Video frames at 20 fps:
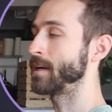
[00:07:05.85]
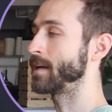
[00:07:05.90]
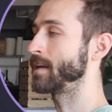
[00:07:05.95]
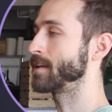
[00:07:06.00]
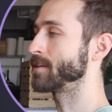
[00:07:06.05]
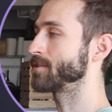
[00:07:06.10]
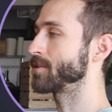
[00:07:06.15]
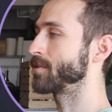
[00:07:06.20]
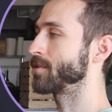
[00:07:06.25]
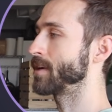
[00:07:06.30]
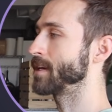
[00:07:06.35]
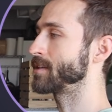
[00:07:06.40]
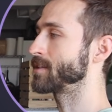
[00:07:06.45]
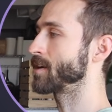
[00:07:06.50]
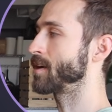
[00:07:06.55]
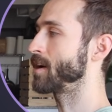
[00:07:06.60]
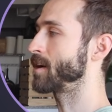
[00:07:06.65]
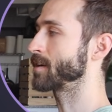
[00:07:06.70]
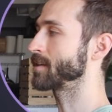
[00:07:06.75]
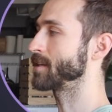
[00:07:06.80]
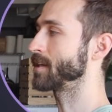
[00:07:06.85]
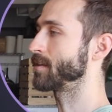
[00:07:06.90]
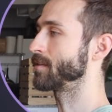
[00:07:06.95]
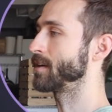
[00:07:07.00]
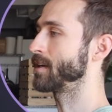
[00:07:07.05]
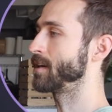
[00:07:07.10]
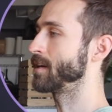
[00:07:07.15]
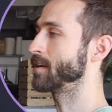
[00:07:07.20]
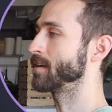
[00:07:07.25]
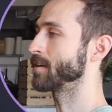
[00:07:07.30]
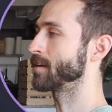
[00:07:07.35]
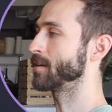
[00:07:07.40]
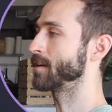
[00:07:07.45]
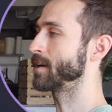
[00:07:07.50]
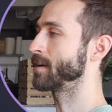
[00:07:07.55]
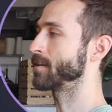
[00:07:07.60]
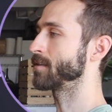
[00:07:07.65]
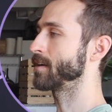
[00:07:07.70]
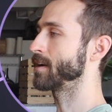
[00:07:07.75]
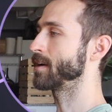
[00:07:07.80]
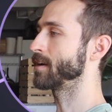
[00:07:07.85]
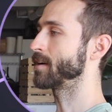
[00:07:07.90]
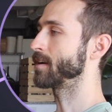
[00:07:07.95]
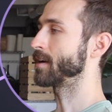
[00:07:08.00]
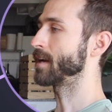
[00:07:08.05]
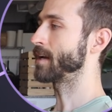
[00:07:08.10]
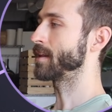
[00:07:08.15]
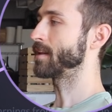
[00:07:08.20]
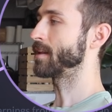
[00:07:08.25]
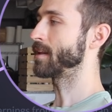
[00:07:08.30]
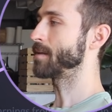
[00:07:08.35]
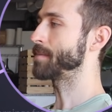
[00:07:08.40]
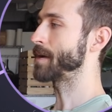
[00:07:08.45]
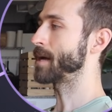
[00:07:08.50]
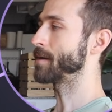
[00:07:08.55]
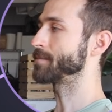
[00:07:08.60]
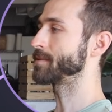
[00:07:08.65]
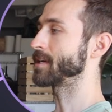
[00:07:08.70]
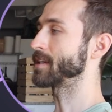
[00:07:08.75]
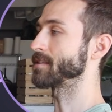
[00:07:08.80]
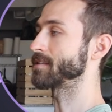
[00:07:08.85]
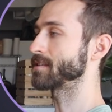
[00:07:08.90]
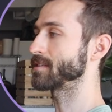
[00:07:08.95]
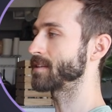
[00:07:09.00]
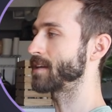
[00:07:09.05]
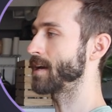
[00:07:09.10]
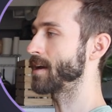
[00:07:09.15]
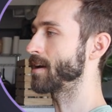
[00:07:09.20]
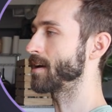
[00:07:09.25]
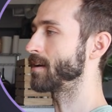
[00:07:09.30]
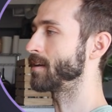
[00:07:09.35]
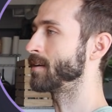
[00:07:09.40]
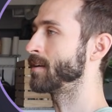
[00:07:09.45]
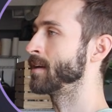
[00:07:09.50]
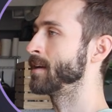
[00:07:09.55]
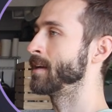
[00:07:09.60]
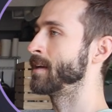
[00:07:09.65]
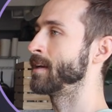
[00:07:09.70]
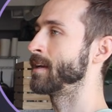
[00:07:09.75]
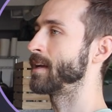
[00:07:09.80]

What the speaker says: and he has a great talk down here iterating on LLM apps at scale.